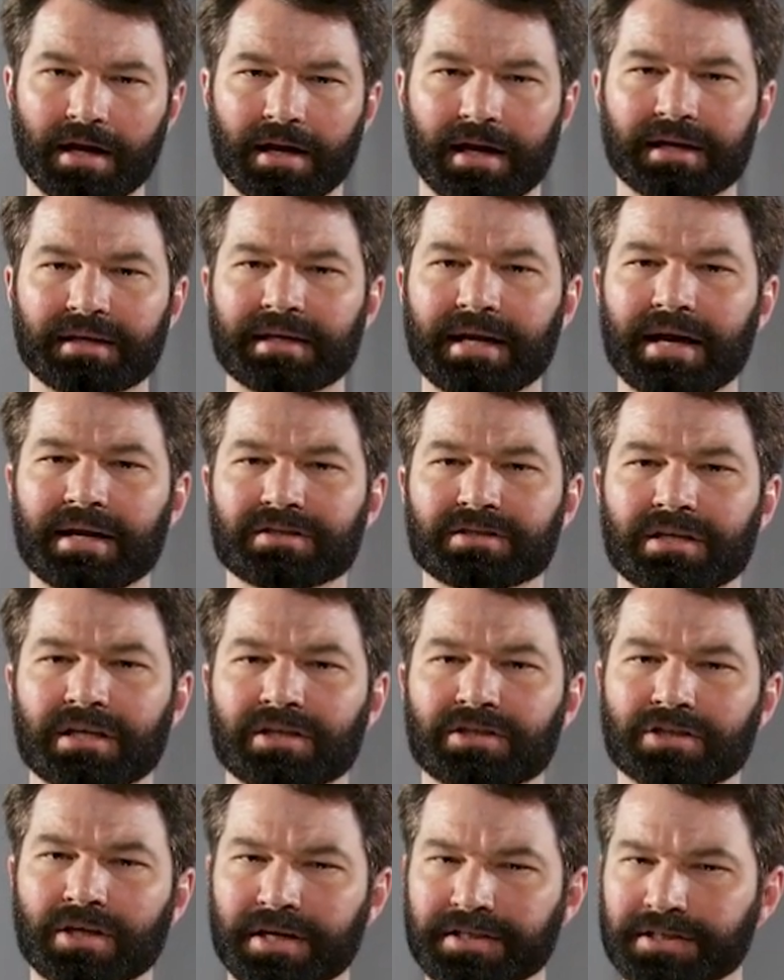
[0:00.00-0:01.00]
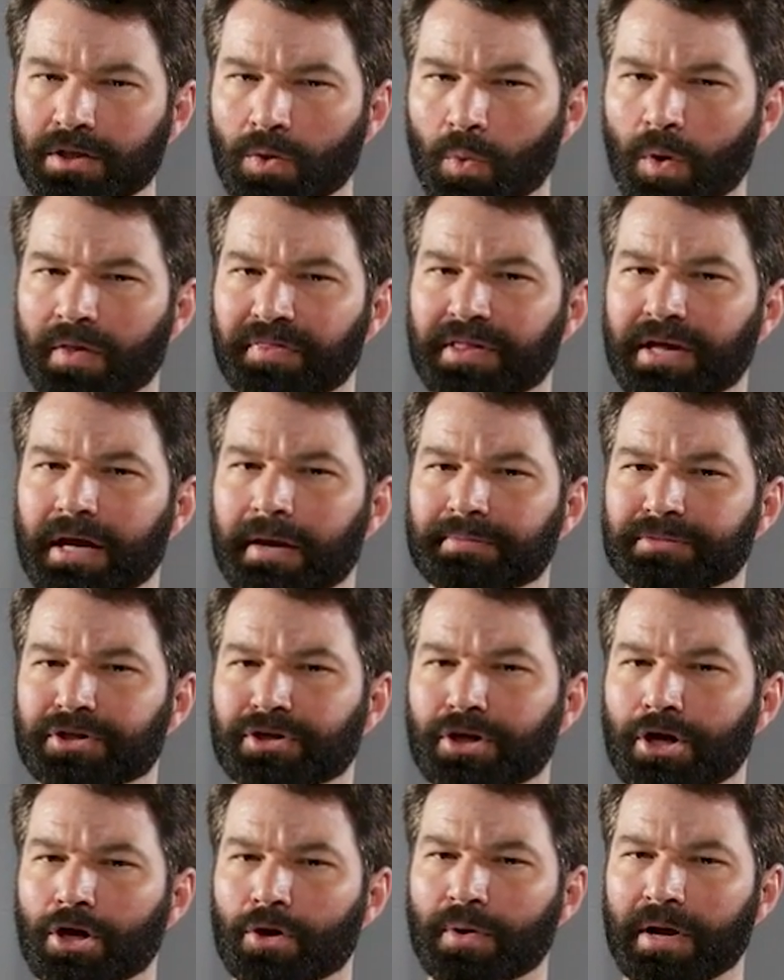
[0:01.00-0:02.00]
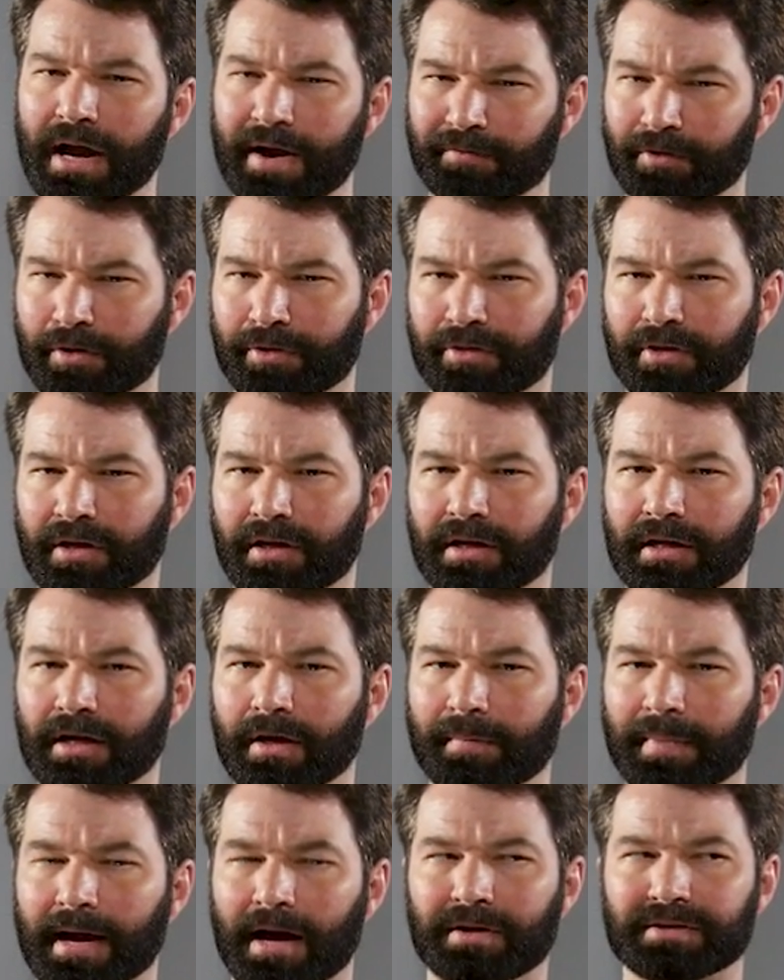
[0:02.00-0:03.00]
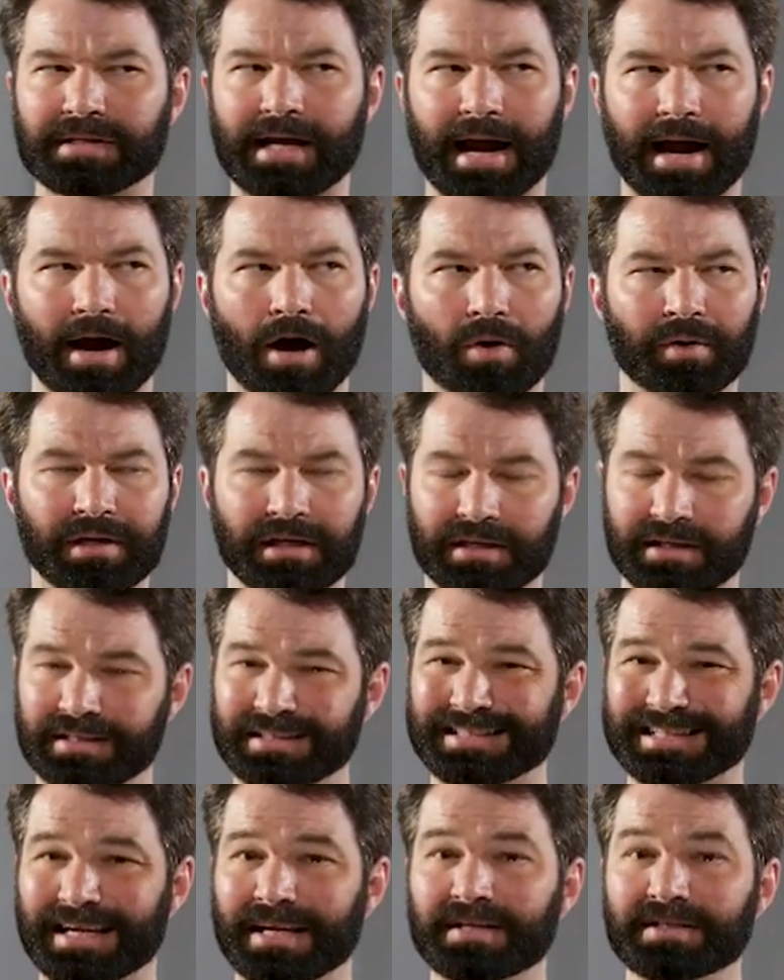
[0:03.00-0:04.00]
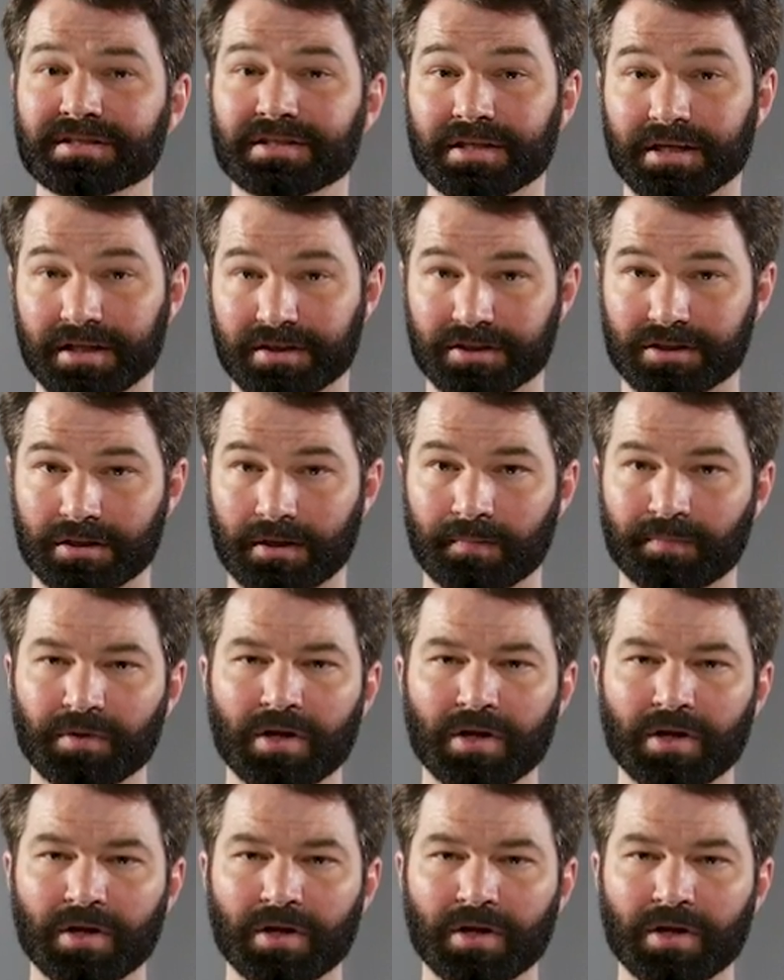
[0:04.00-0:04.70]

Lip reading: and yet he doesn't want them to know everything about how he intends this.